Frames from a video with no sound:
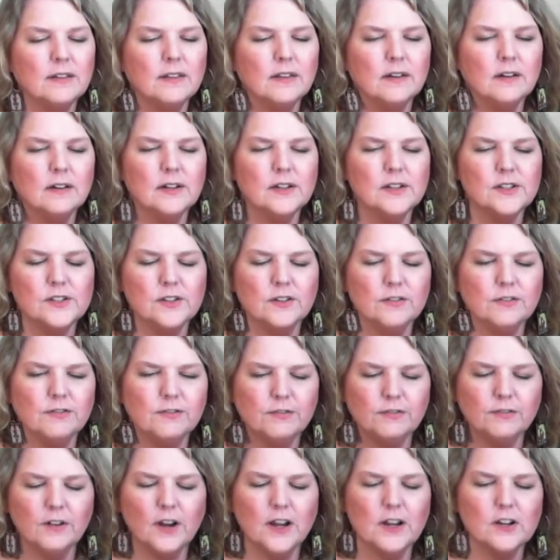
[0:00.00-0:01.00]
There is a
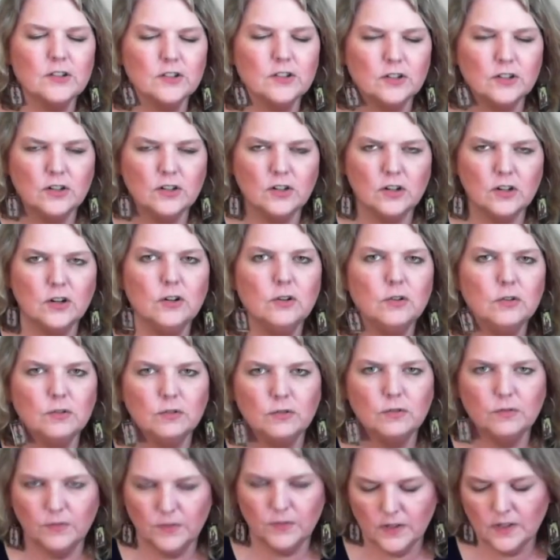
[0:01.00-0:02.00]
fresh, new
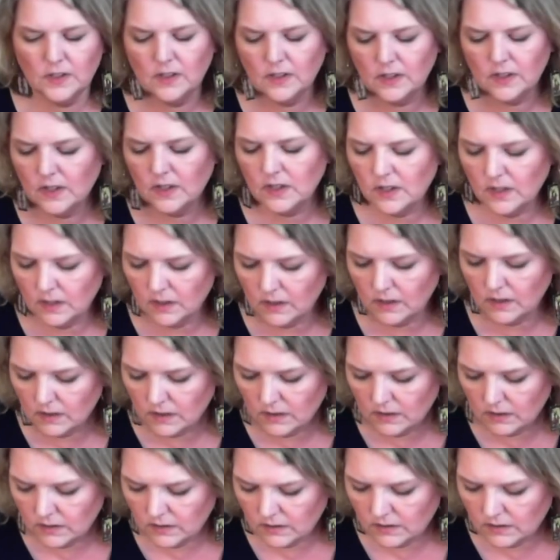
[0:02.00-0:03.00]
feeling here.